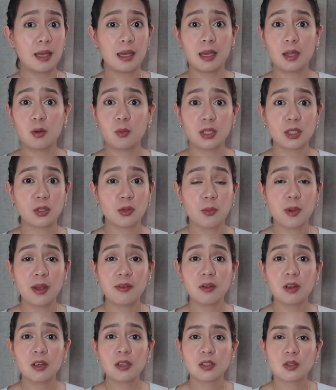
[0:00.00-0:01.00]
and
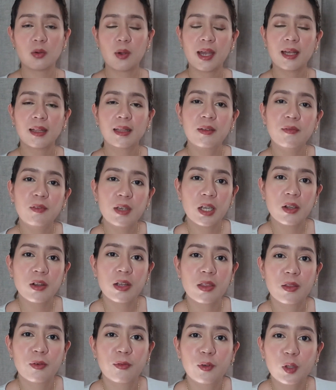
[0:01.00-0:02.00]
whatsoever. So I live here
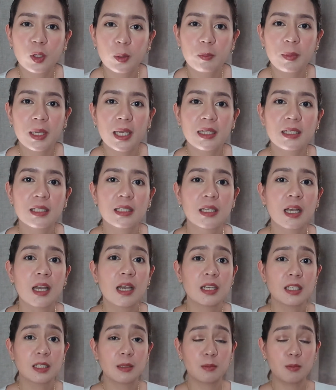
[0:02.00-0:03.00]
in the Philippines,
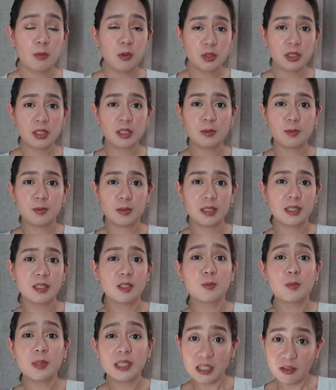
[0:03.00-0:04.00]
most
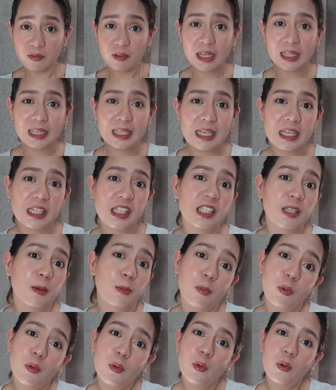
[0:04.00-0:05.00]
specifically in
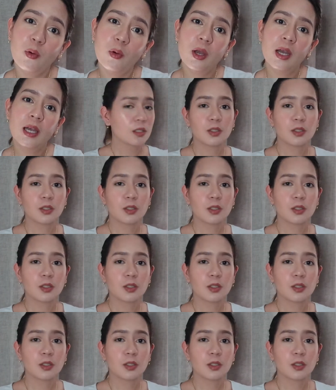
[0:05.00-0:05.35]
Cebu.